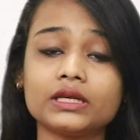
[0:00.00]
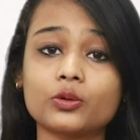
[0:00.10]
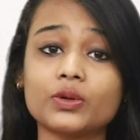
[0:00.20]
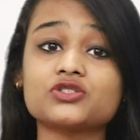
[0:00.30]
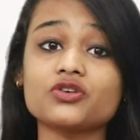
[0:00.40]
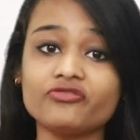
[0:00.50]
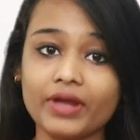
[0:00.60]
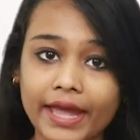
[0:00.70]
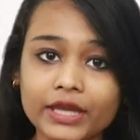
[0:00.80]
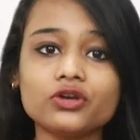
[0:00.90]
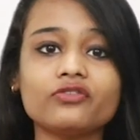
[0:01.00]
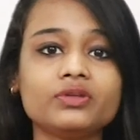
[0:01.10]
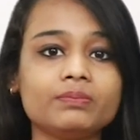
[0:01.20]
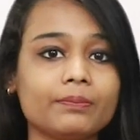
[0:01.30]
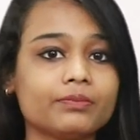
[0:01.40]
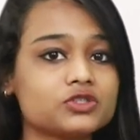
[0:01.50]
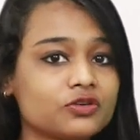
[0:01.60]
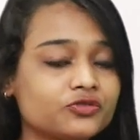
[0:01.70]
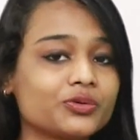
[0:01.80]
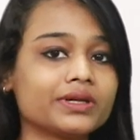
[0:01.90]
the request of any of the members
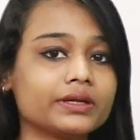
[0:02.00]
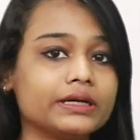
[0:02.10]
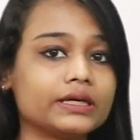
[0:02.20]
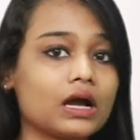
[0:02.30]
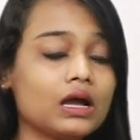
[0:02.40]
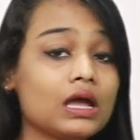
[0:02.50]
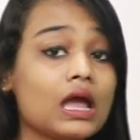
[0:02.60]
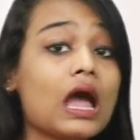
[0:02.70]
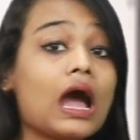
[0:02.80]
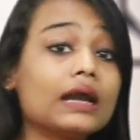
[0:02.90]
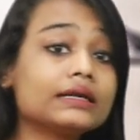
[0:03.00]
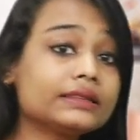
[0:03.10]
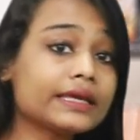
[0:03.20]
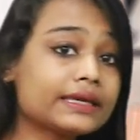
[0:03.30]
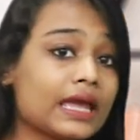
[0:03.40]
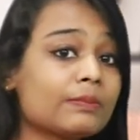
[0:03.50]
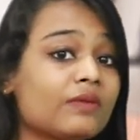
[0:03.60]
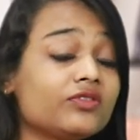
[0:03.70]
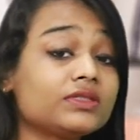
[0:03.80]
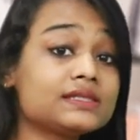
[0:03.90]
of Twitter India until they came
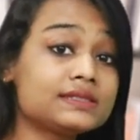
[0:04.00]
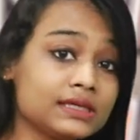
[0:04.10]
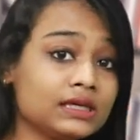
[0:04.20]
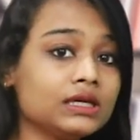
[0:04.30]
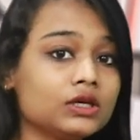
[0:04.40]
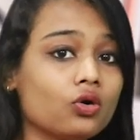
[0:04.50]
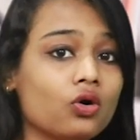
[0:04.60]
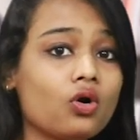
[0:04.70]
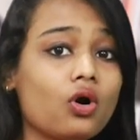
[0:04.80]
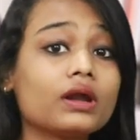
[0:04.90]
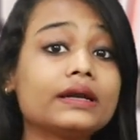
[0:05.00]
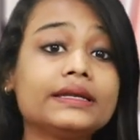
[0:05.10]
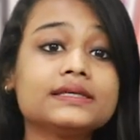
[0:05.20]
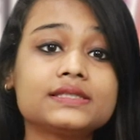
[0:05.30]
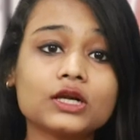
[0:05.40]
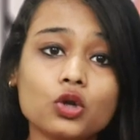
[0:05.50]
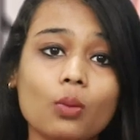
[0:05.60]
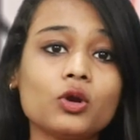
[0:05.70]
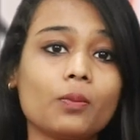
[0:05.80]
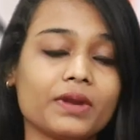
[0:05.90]
up with the CEO or at least the
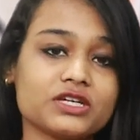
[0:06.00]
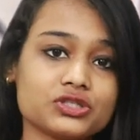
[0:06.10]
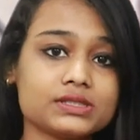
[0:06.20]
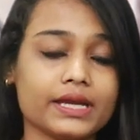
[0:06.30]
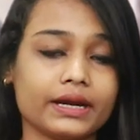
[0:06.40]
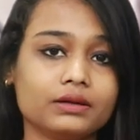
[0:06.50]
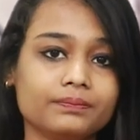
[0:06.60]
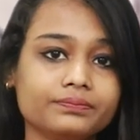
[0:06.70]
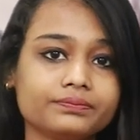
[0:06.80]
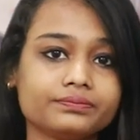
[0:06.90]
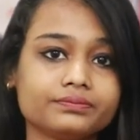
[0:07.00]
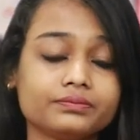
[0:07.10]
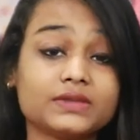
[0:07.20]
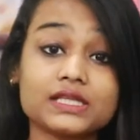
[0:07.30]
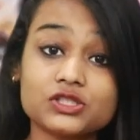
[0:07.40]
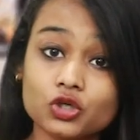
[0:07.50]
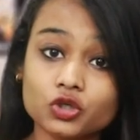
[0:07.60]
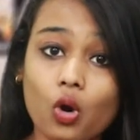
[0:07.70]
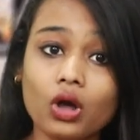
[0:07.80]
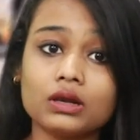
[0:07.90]
global operations head. That's
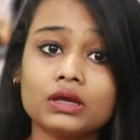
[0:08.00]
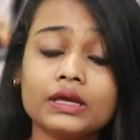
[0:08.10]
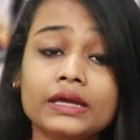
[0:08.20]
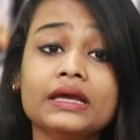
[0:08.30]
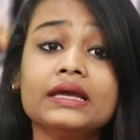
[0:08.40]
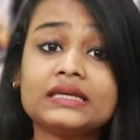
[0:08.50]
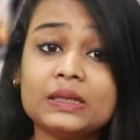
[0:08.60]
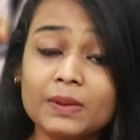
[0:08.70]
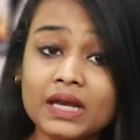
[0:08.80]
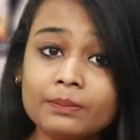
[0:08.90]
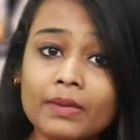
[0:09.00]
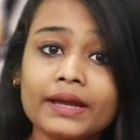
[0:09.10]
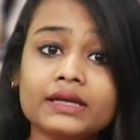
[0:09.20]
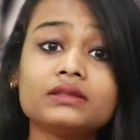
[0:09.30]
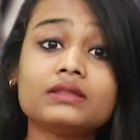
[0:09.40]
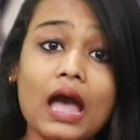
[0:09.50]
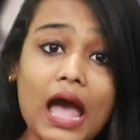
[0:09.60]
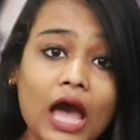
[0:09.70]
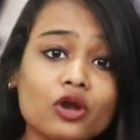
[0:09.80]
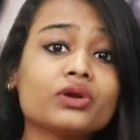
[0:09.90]
not all. Keeping in mind the
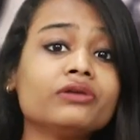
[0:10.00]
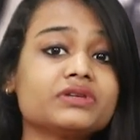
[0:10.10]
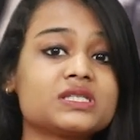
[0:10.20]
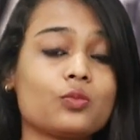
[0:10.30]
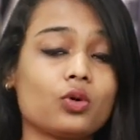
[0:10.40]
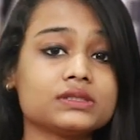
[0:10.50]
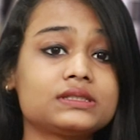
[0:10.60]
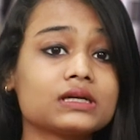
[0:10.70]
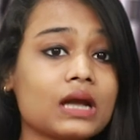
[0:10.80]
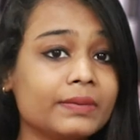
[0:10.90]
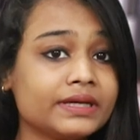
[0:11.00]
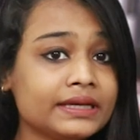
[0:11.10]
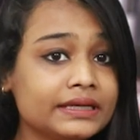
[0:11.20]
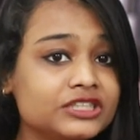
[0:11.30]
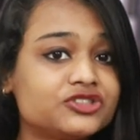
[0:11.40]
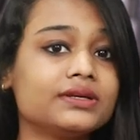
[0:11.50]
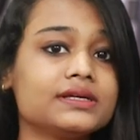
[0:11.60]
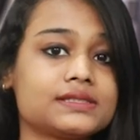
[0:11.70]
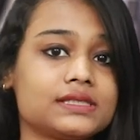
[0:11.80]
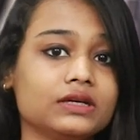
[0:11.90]
arrogant response the committee
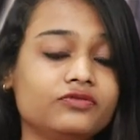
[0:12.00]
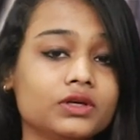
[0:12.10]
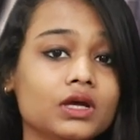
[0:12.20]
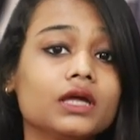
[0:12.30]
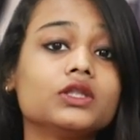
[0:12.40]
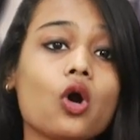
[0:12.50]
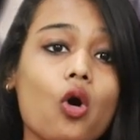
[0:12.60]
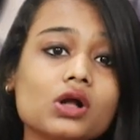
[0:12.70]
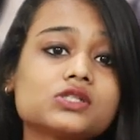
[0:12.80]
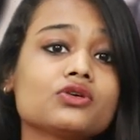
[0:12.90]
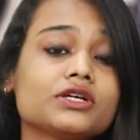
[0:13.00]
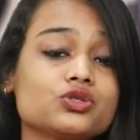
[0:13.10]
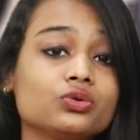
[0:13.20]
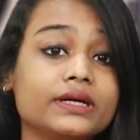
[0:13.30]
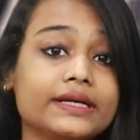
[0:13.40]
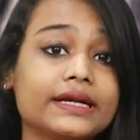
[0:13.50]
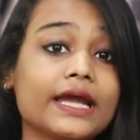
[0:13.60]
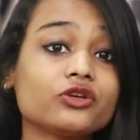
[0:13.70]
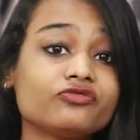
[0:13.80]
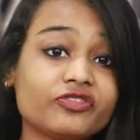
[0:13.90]
initially received, they also issued a
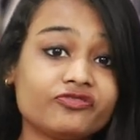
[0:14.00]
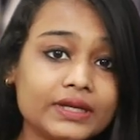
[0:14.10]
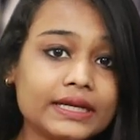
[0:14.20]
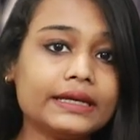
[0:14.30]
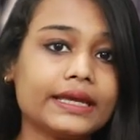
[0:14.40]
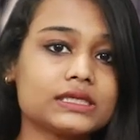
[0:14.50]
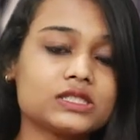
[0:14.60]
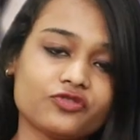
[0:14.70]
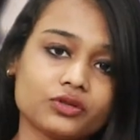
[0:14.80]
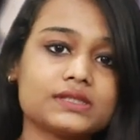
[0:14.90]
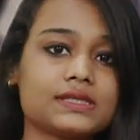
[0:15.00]
deadline of 15 days for the